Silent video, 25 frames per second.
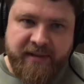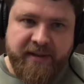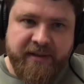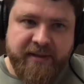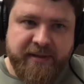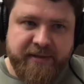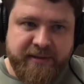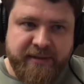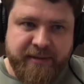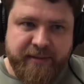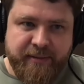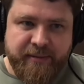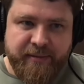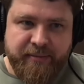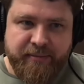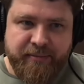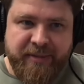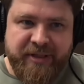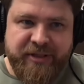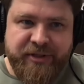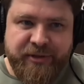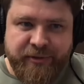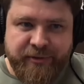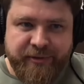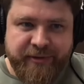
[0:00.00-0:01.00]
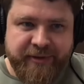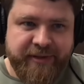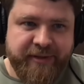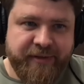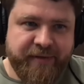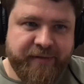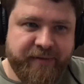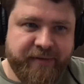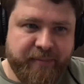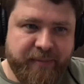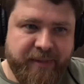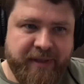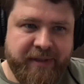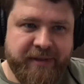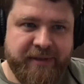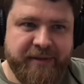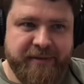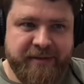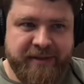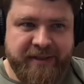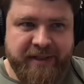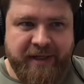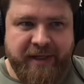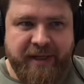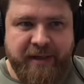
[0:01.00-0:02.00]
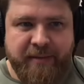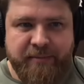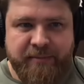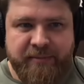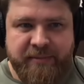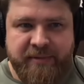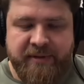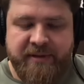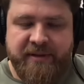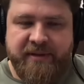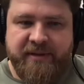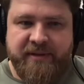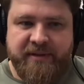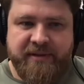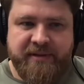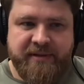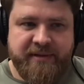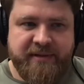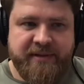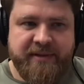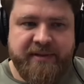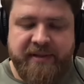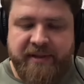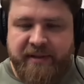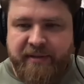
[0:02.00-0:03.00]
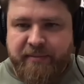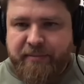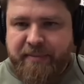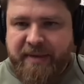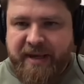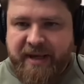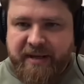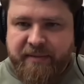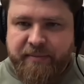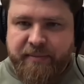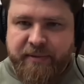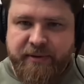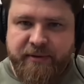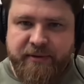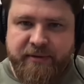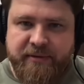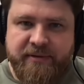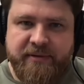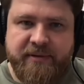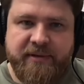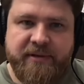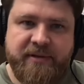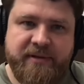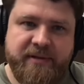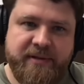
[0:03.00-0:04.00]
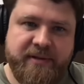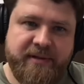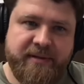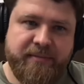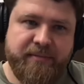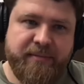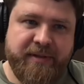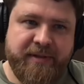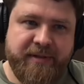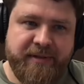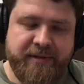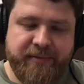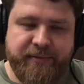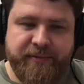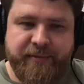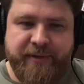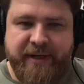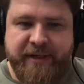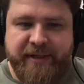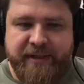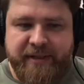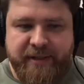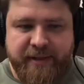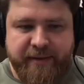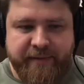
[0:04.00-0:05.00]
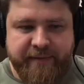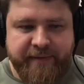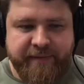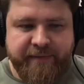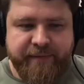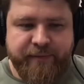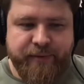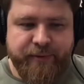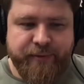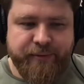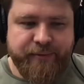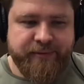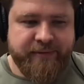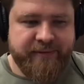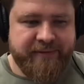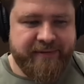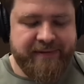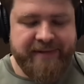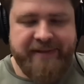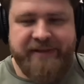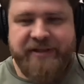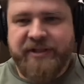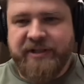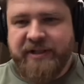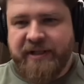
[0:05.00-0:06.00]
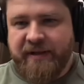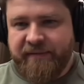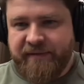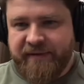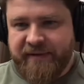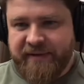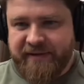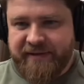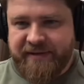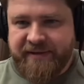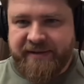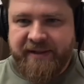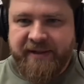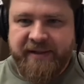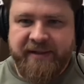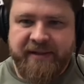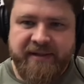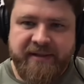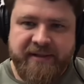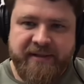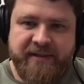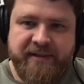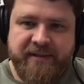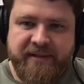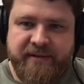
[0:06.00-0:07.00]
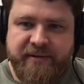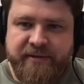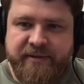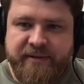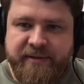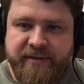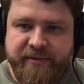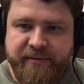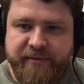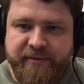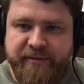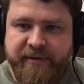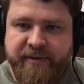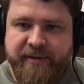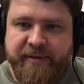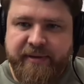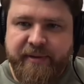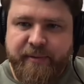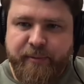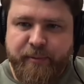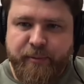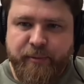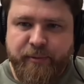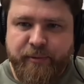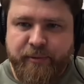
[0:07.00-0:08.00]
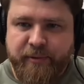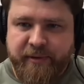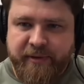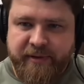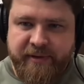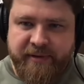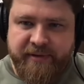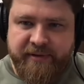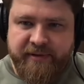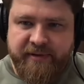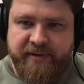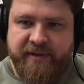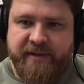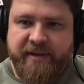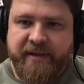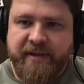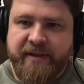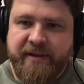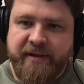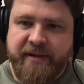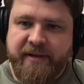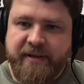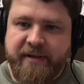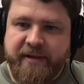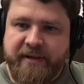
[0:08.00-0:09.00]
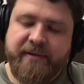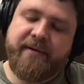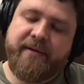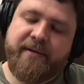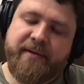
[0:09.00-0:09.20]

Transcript: Yeah, so majority of my time is still MacPaw, but right now the focus shifted considering the war and that